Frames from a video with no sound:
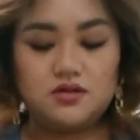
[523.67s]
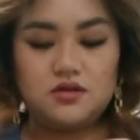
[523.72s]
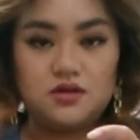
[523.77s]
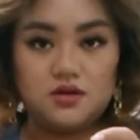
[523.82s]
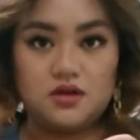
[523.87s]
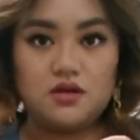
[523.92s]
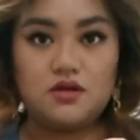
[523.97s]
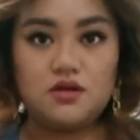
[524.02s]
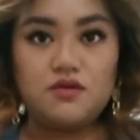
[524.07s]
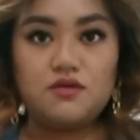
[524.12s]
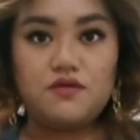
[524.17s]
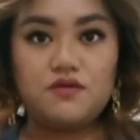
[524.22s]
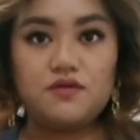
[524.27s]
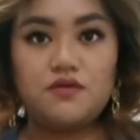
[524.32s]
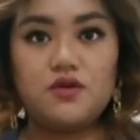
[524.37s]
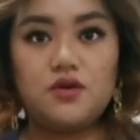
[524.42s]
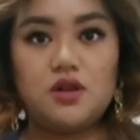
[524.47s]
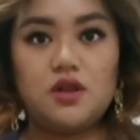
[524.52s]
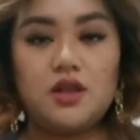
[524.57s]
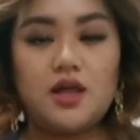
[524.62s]
you know,
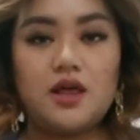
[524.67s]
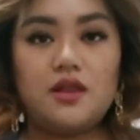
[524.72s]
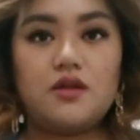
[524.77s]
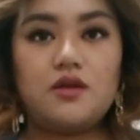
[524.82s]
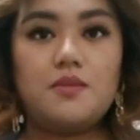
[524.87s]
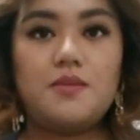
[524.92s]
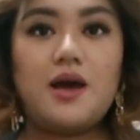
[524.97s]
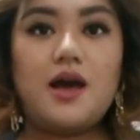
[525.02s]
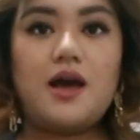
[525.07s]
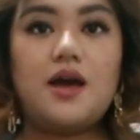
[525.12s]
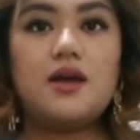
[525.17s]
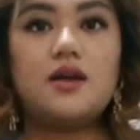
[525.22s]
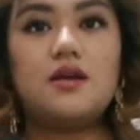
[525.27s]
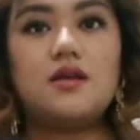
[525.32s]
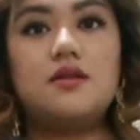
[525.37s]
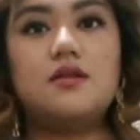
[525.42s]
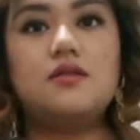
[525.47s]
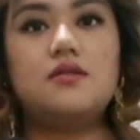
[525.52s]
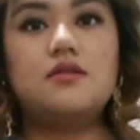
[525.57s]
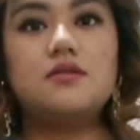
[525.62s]
full leather bag.
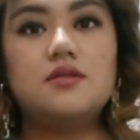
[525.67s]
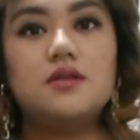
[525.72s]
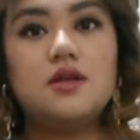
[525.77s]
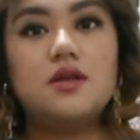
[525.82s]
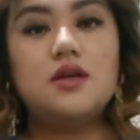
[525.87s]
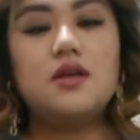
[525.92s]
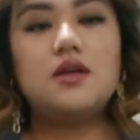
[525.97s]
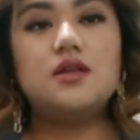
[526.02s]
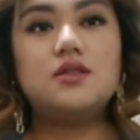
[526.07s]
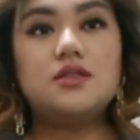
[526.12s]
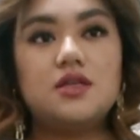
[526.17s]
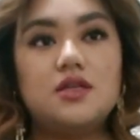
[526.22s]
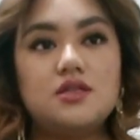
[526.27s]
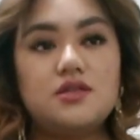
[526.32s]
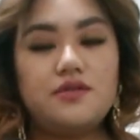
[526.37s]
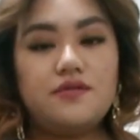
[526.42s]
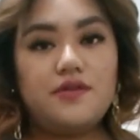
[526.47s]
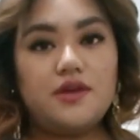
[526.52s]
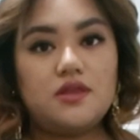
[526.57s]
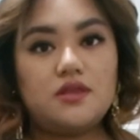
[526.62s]
It
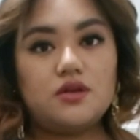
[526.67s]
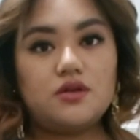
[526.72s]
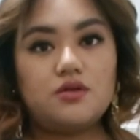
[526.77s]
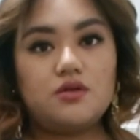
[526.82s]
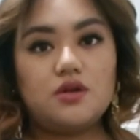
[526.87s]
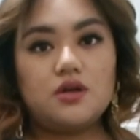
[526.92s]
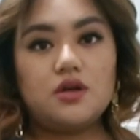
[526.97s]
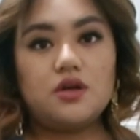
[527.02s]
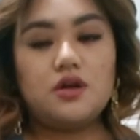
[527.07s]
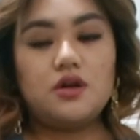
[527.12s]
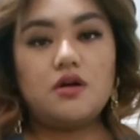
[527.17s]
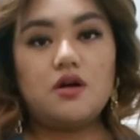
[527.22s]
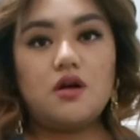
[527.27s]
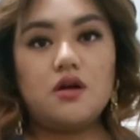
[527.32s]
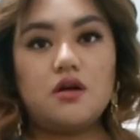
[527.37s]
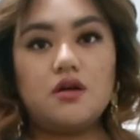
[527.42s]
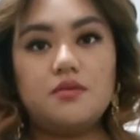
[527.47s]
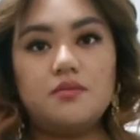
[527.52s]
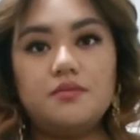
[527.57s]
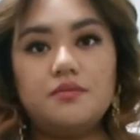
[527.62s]
does fit the crook of your
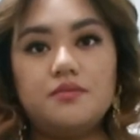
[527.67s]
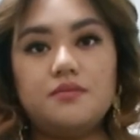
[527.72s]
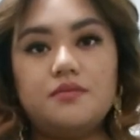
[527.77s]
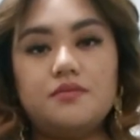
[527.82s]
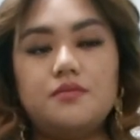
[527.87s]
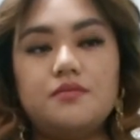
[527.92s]
arm.